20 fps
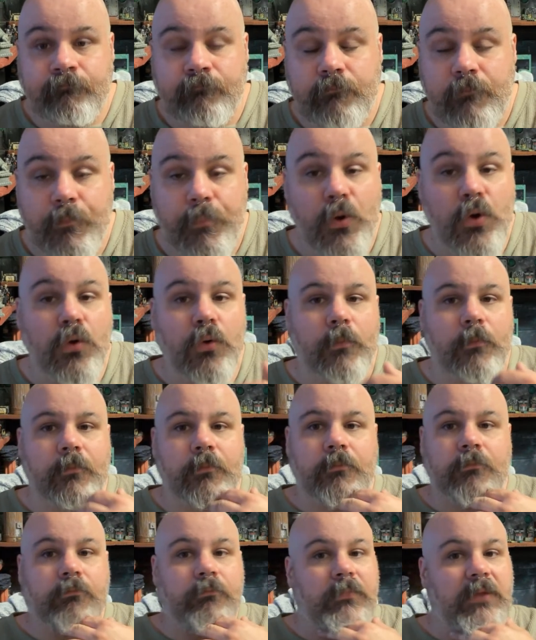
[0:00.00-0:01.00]
Boom.
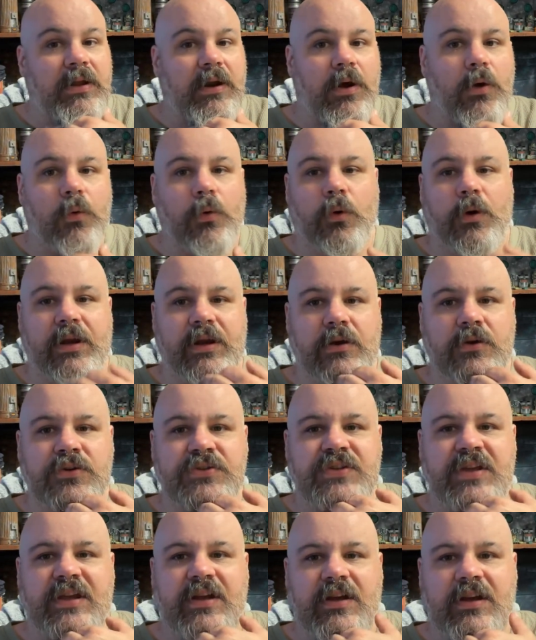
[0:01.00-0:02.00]
You know, or
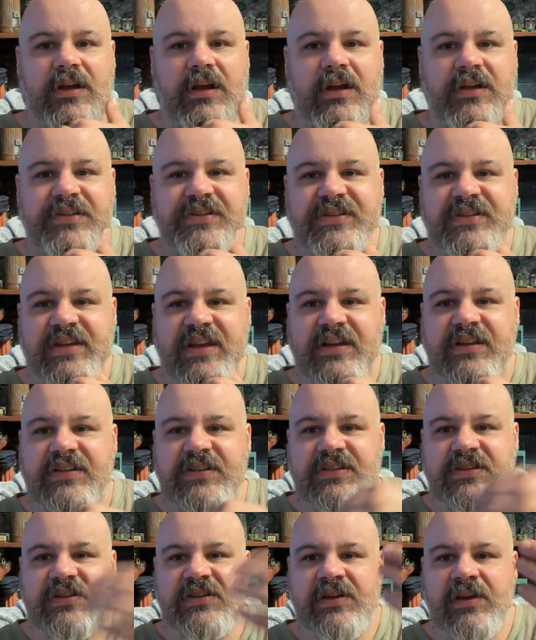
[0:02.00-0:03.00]
here's like a
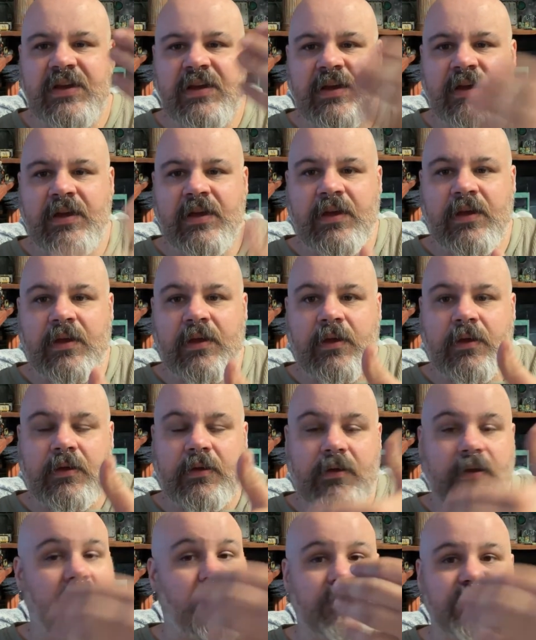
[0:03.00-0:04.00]
6
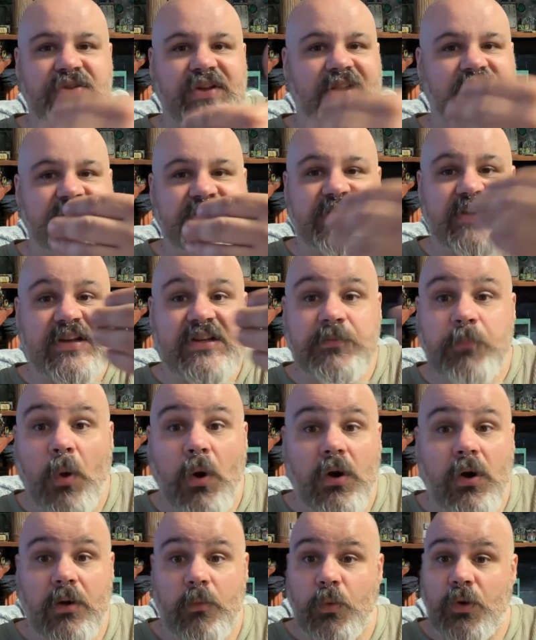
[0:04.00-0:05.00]
here's like a
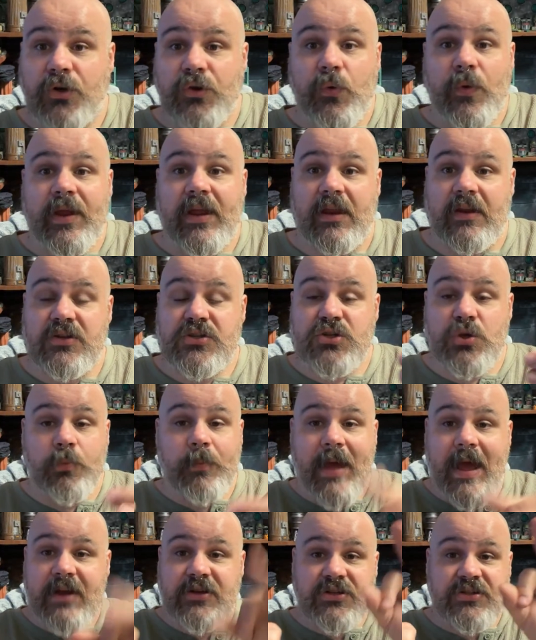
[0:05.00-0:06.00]
6-part, we're doing it in 2
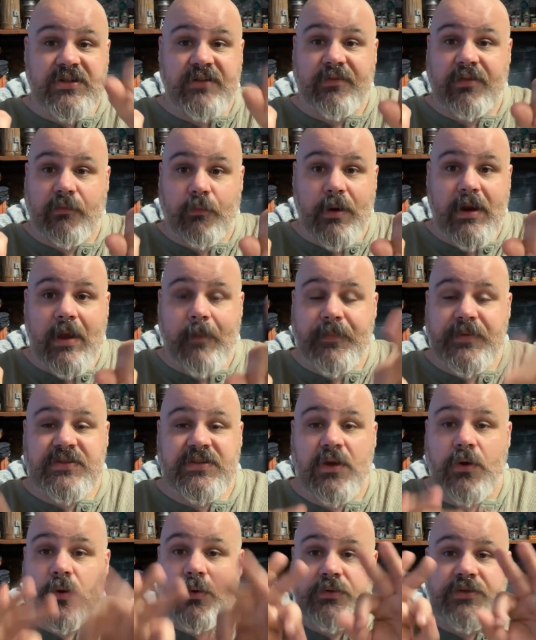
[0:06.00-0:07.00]
batches of 3
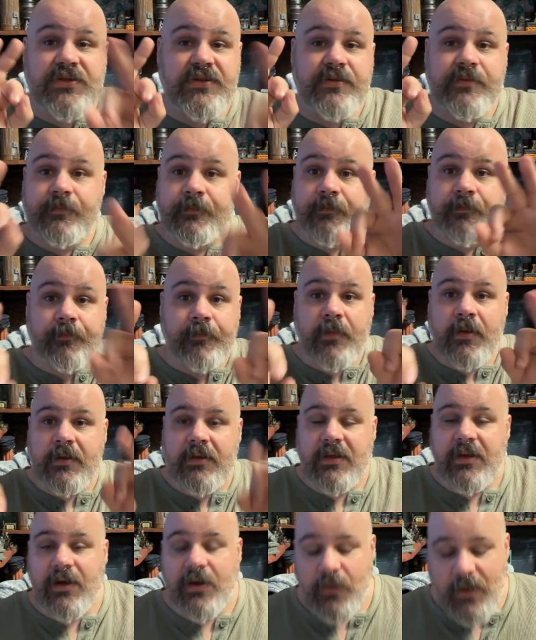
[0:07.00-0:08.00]
episodes.
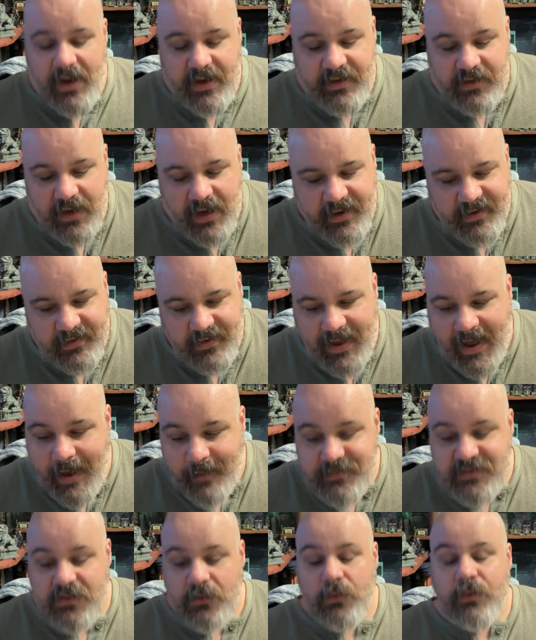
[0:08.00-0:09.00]
You know, I could
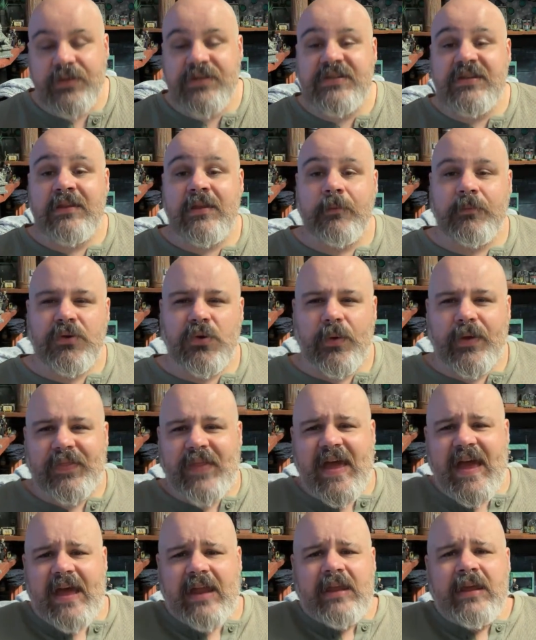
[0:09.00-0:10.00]
absolutely see them doing
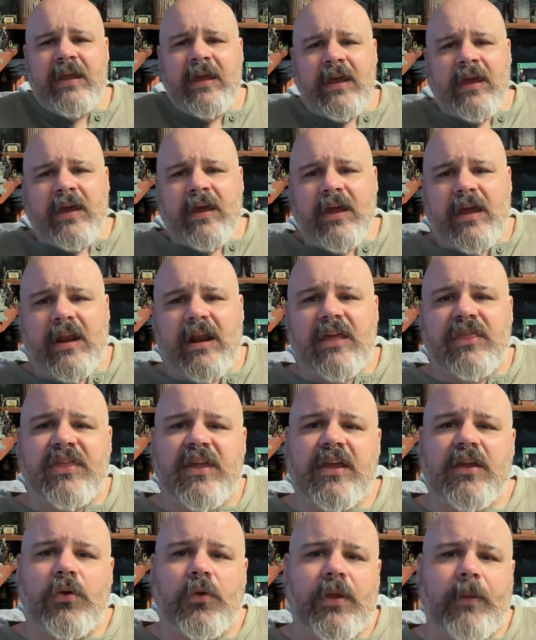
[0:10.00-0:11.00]
that. And I
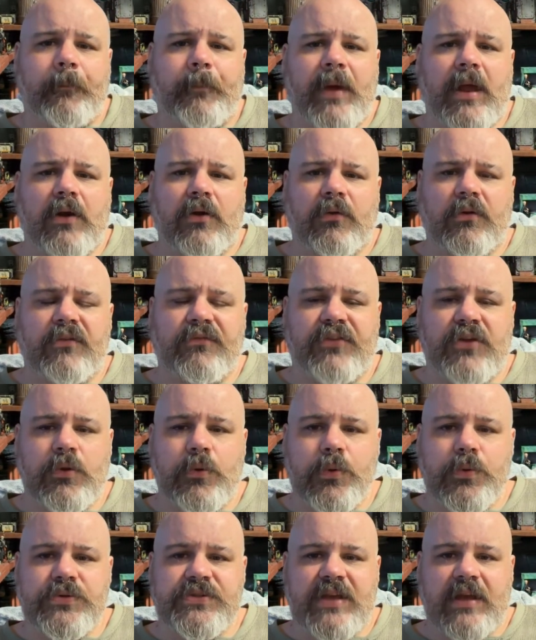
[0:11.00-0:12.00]
think it'll get better
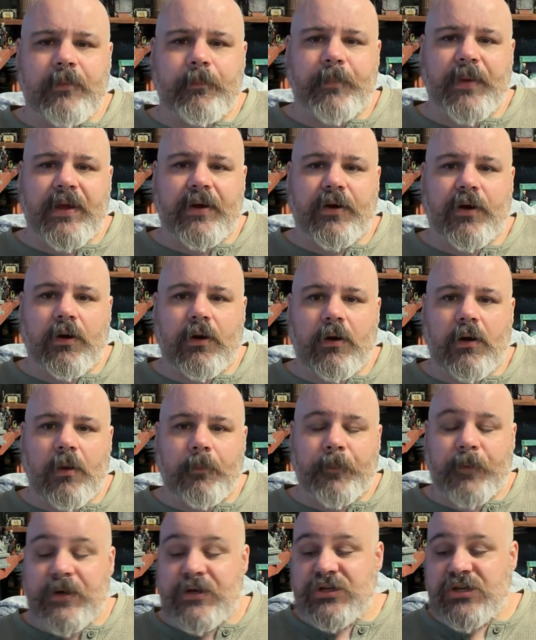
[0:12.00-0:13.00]
reviews and better
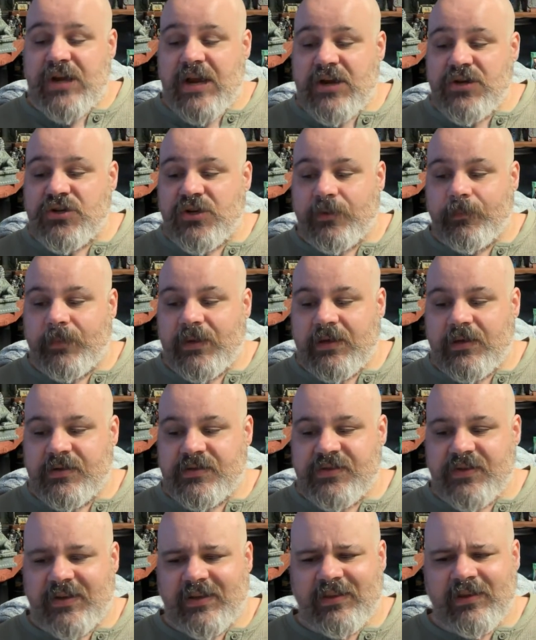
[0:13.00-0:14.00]
appreciation
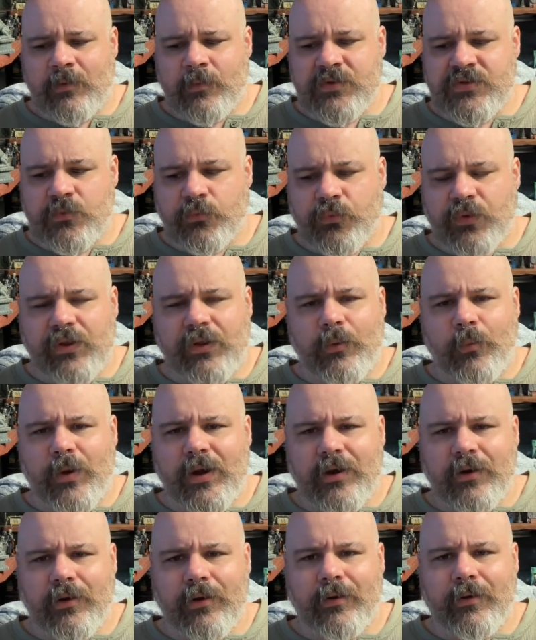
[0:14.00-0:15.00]
because, like, there was a really
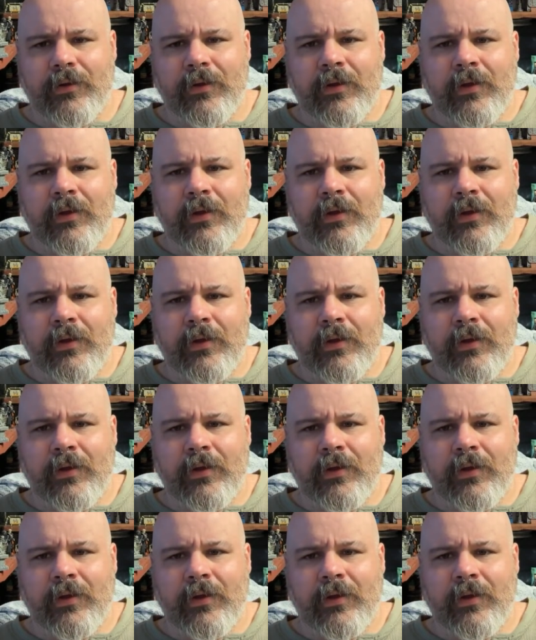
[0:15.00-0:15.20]
weird